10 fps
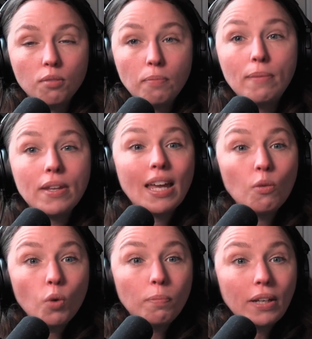maybe
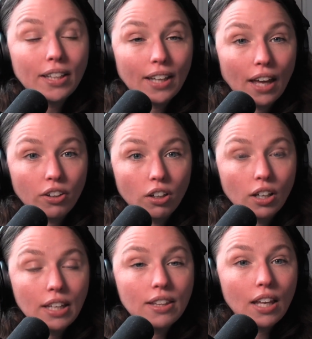they would be
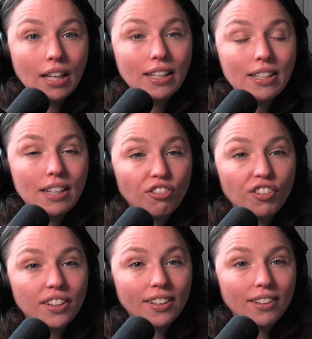together in in a
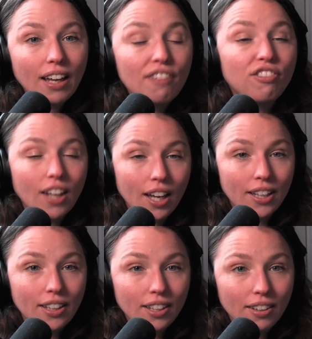different
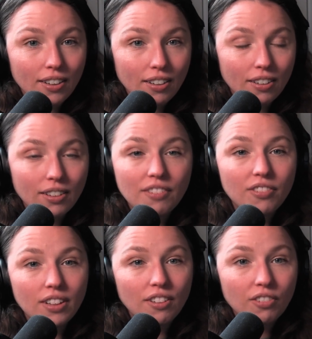lifeline yeah,
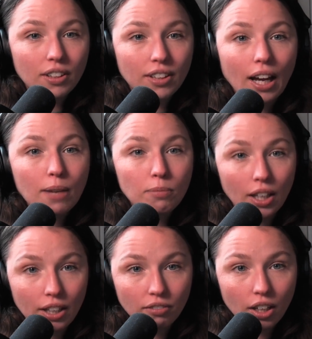li- different
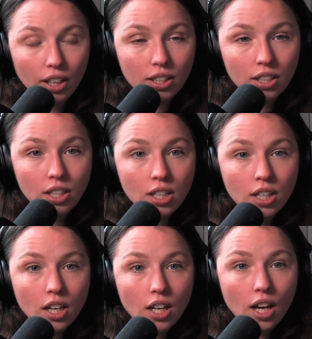timeline, right?
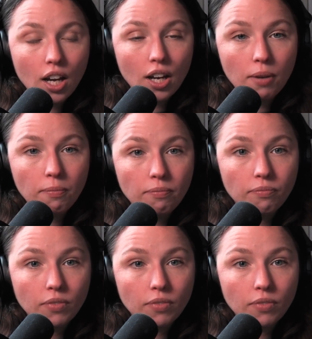Mm-hmm. Um,